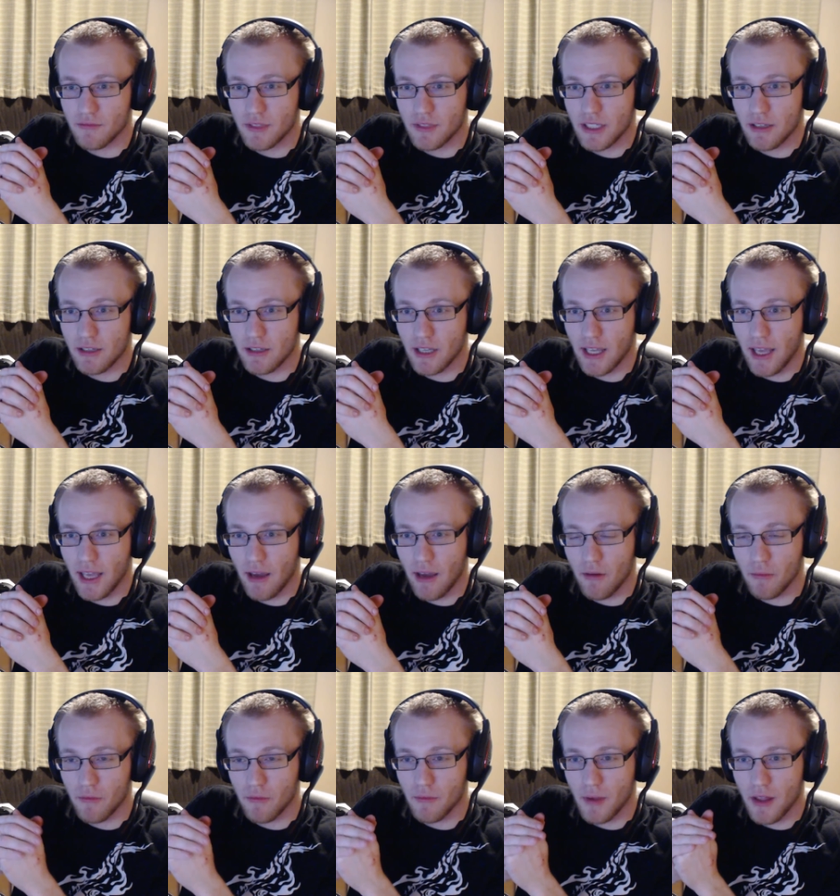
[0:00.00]
need to get
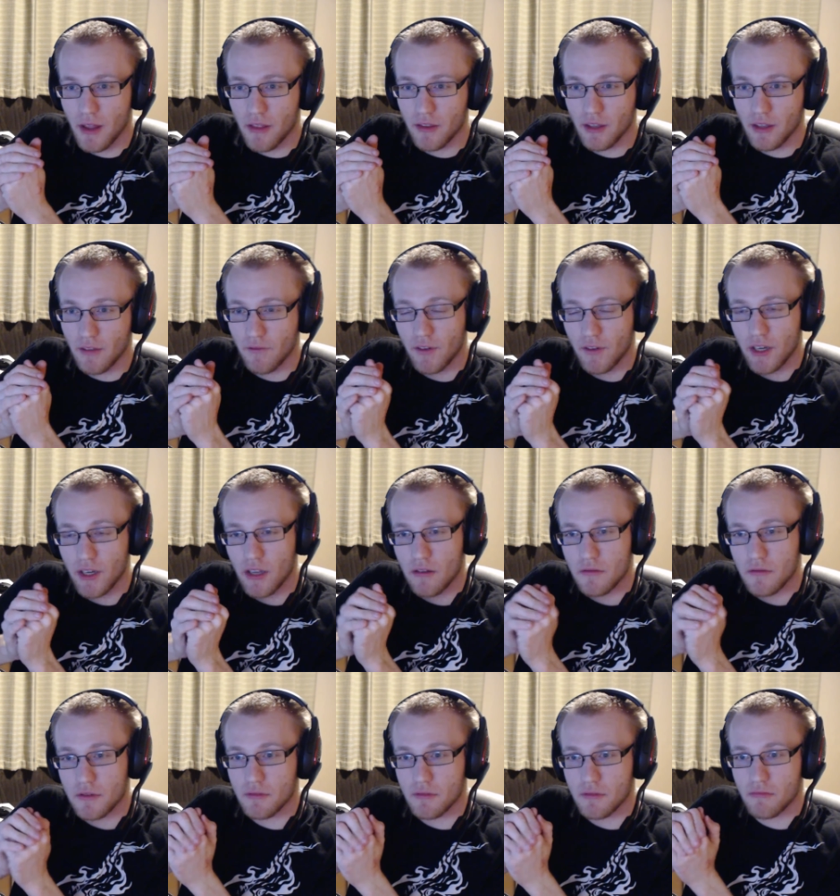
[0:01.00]
on with my other
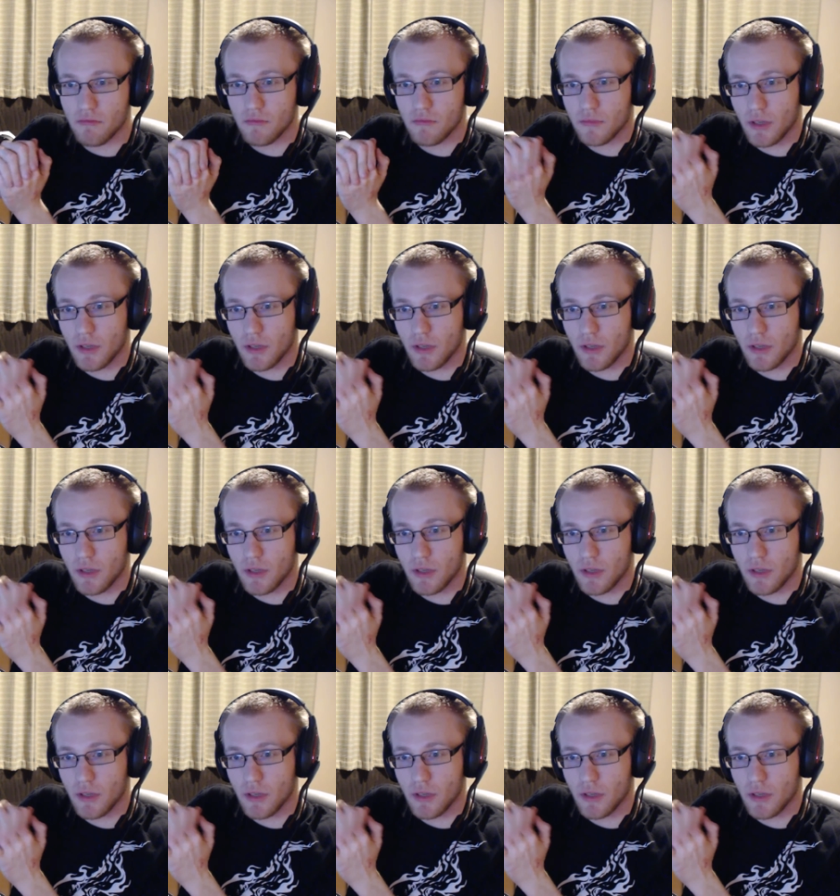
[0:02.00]
videos